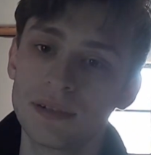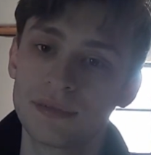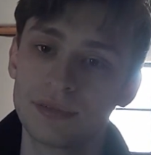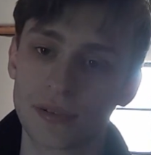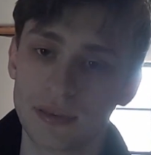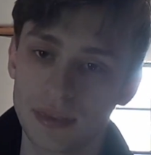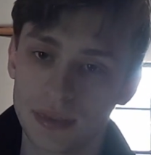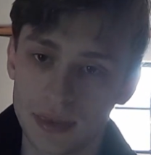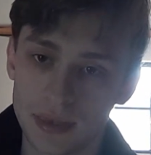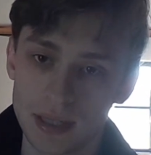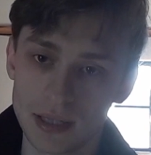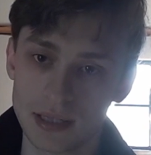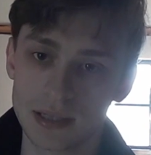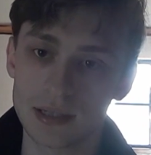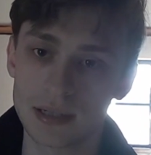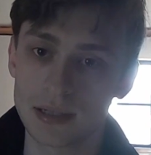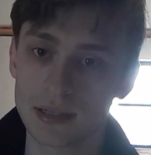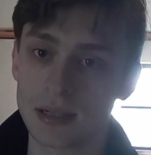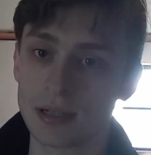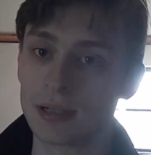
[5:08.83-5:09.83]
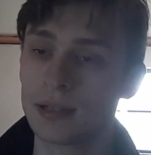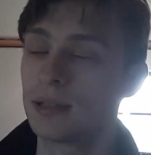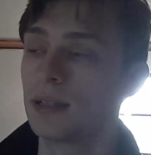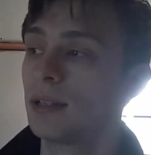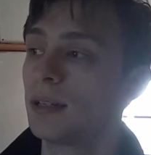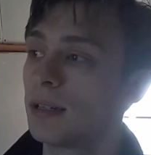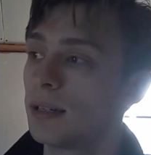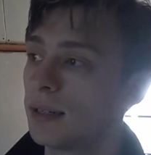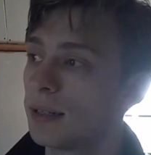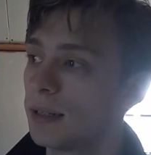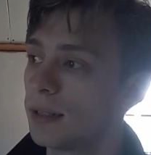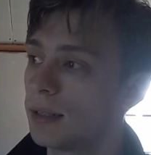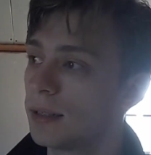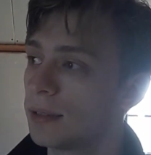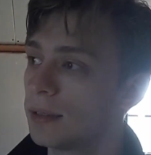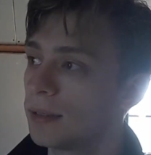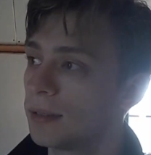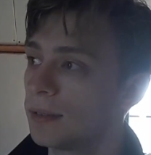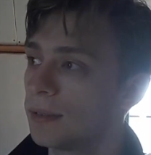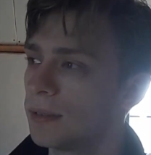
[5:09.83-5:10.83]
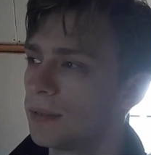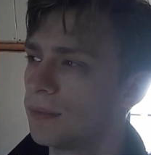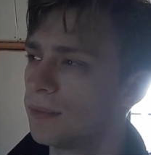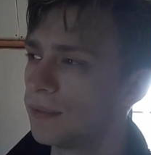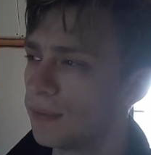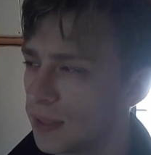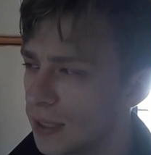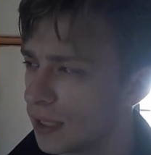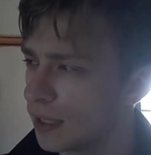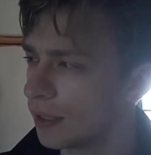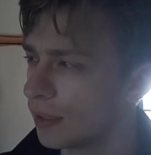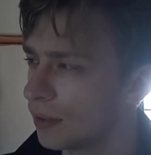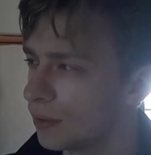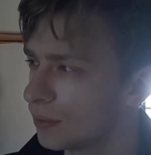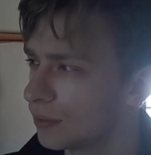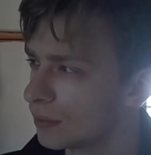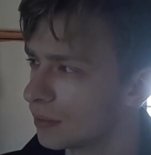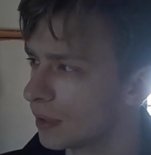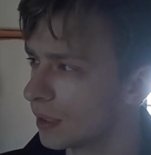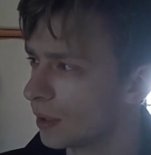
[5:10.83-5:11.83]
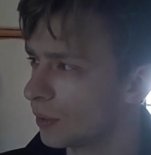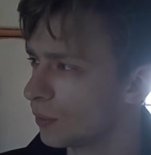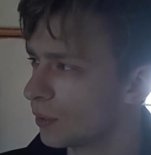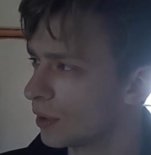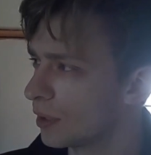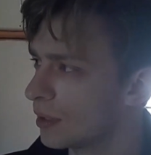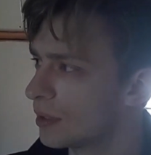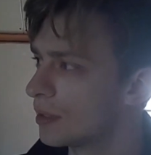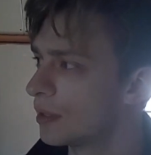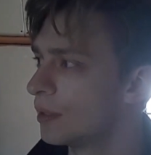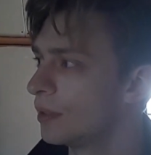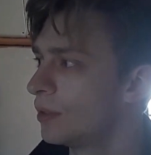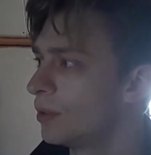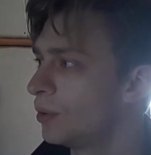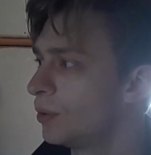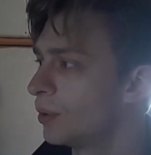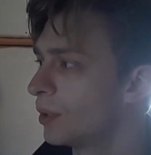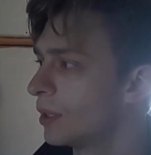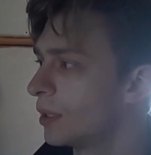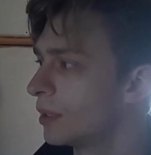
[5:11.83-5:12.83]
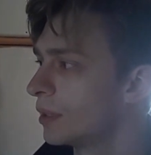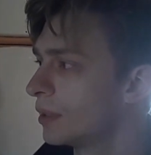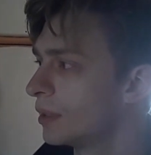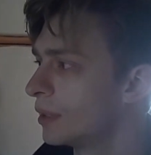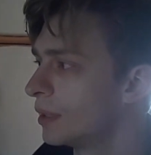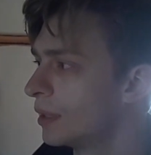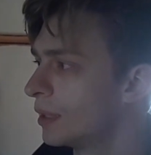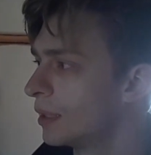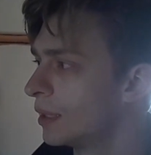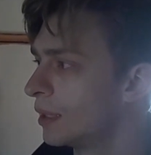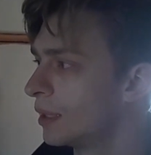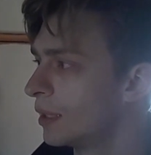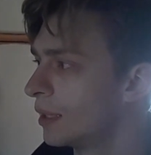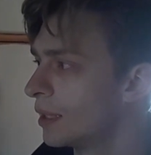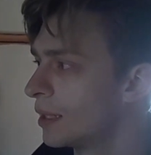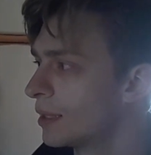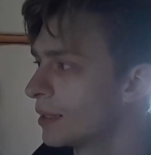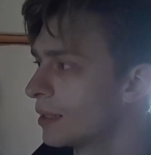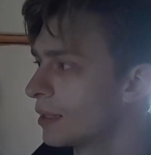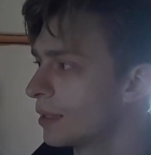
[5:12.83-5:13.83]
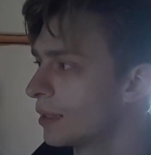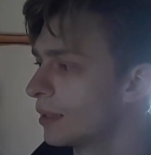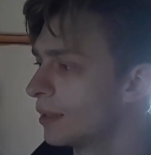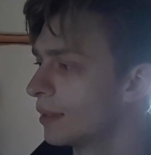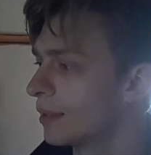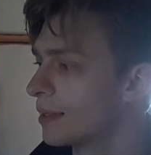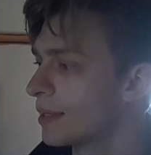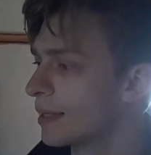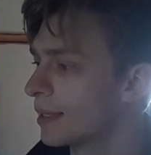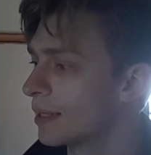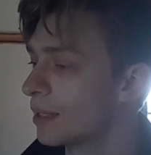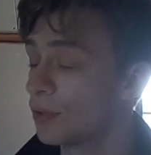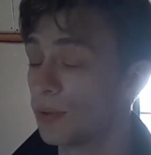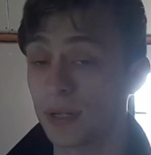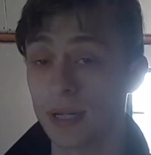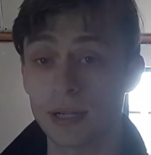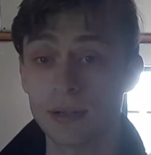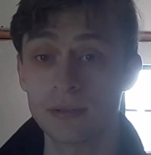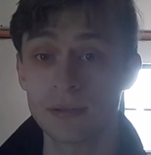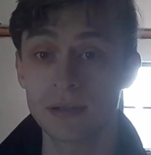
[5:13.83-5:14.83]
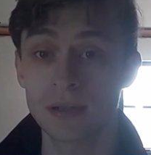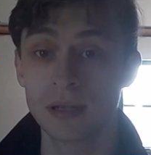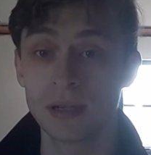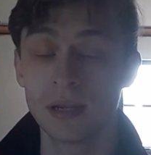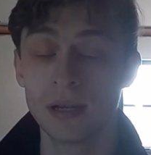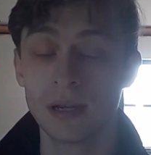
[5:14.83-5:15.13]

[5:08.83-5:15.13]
for this video that I wanted to uh, to to announce.